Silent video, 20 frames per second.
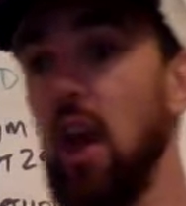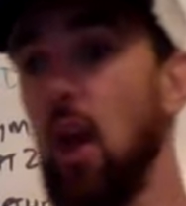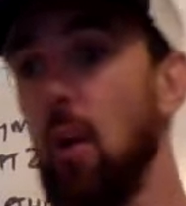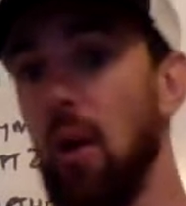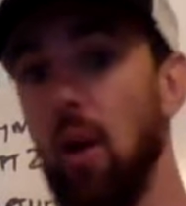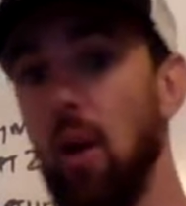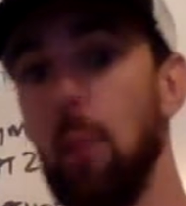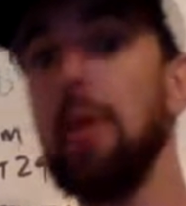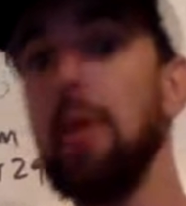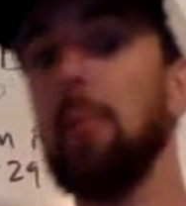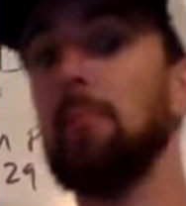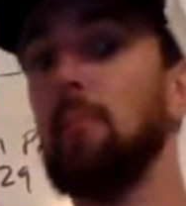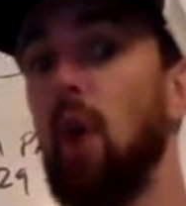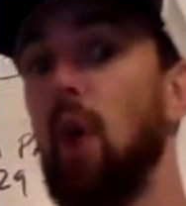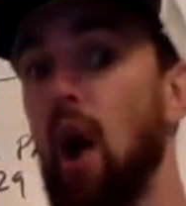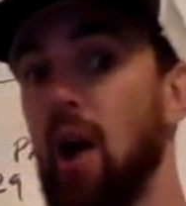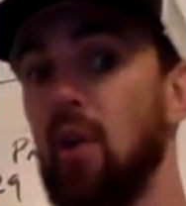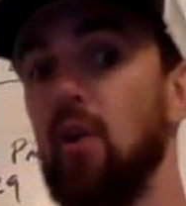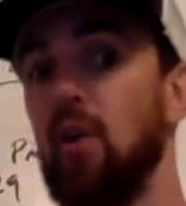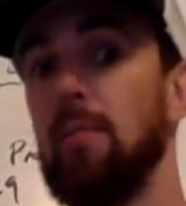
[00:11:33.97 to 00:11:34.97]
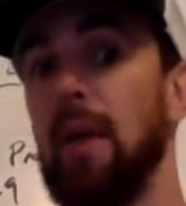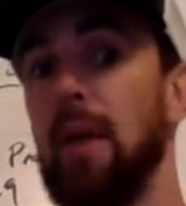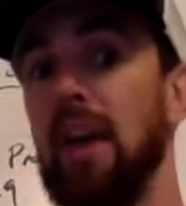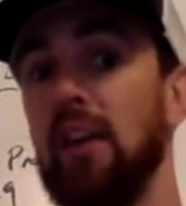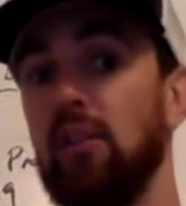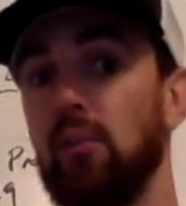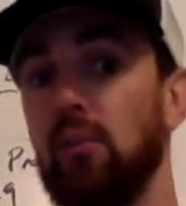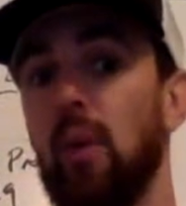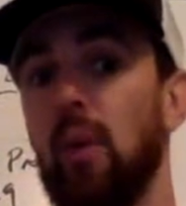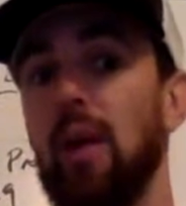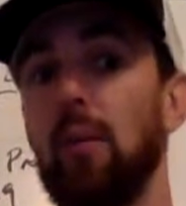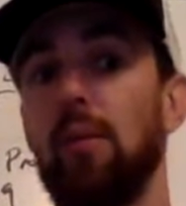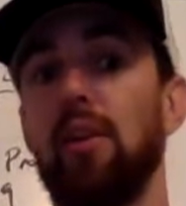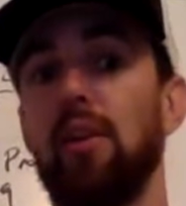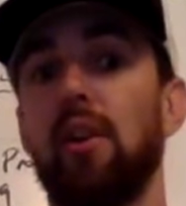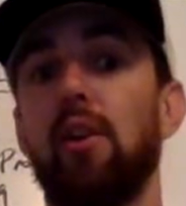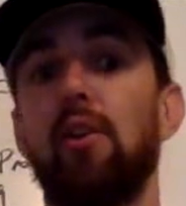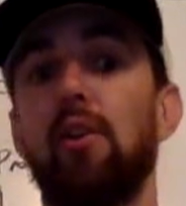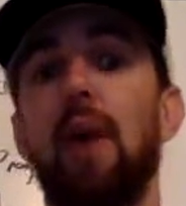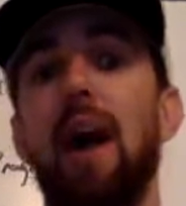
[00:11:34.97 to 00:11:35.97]
It'll be moderate pace, right? With the
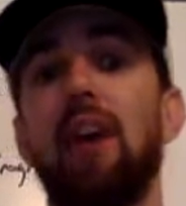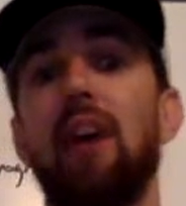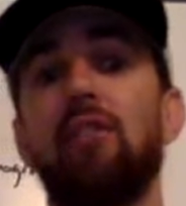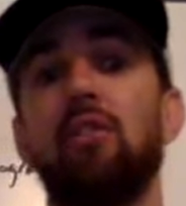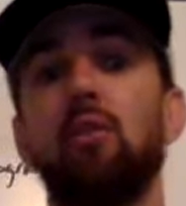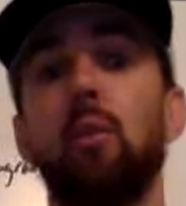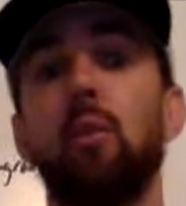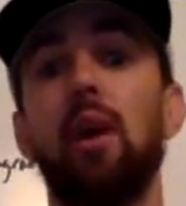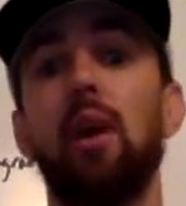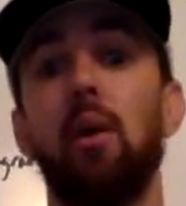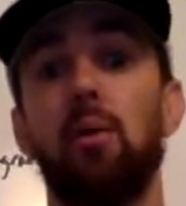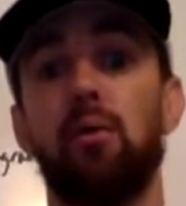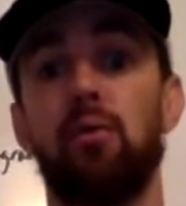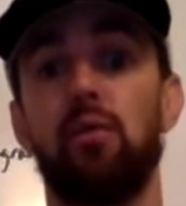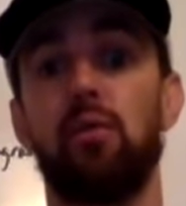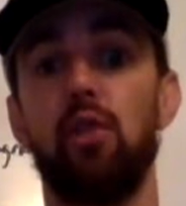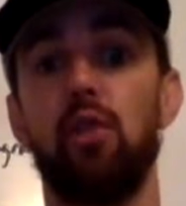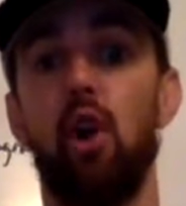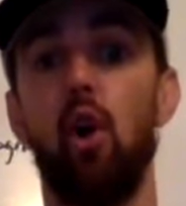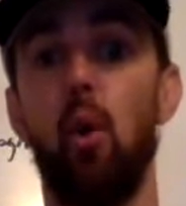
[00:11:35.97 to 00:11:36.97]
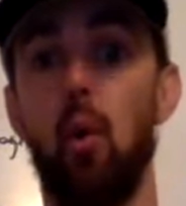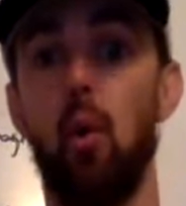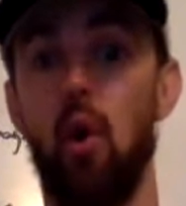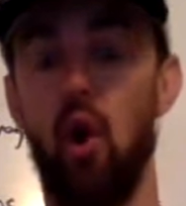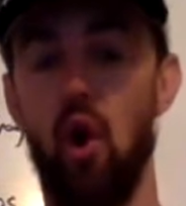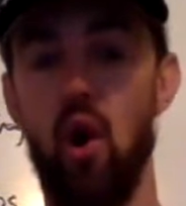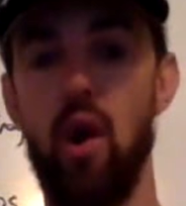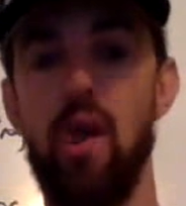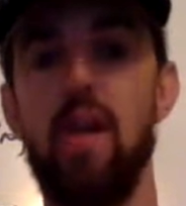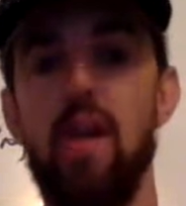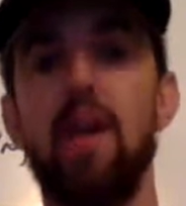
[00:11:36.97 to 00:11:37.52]
contractions, we go slower